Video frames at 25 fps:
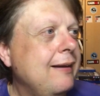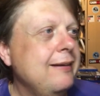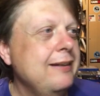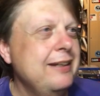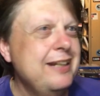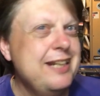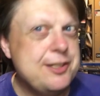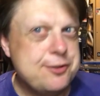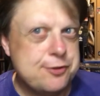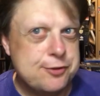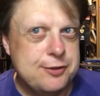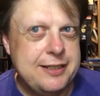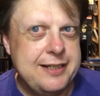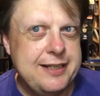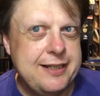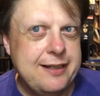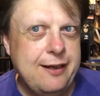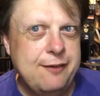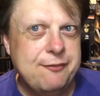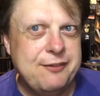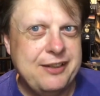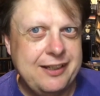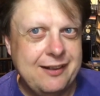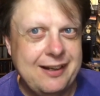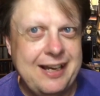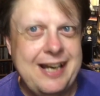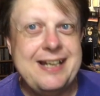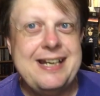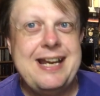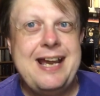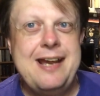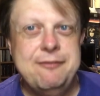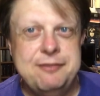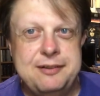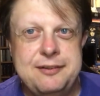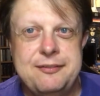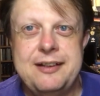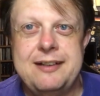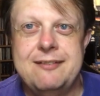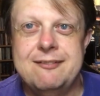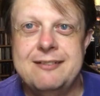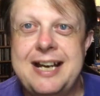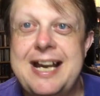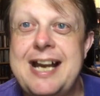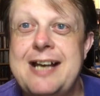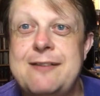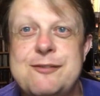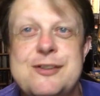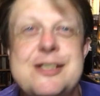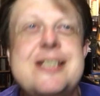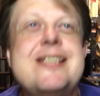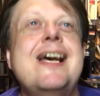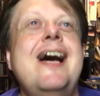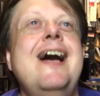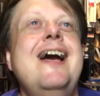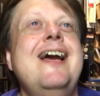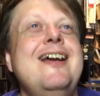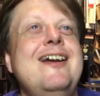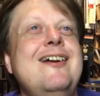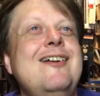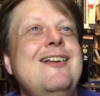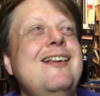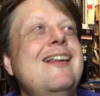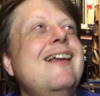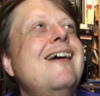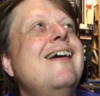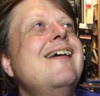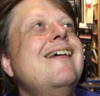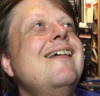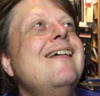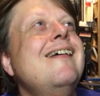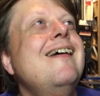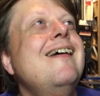Literally, I think I had everything they had for sale.